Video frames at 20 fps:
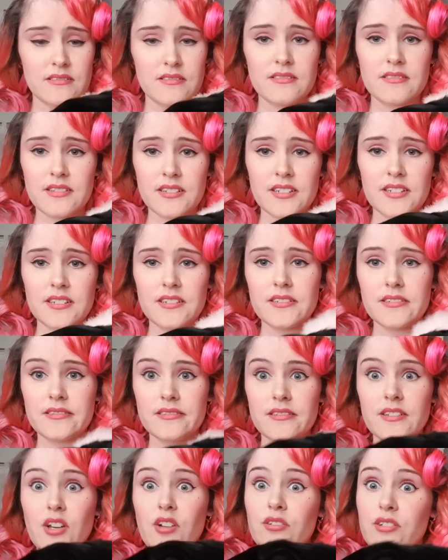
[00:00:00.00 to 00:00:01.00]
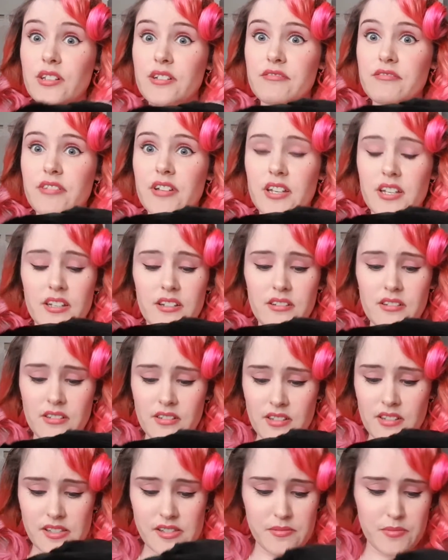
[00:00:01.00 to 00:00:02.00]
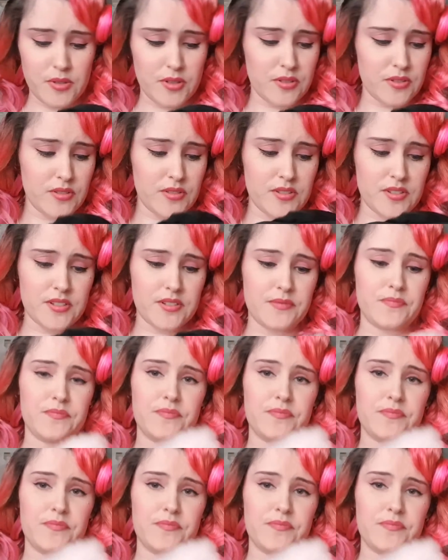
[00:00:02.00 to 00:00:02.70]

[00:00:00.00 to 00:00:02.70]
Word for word: Huh? Only fair, I suppose.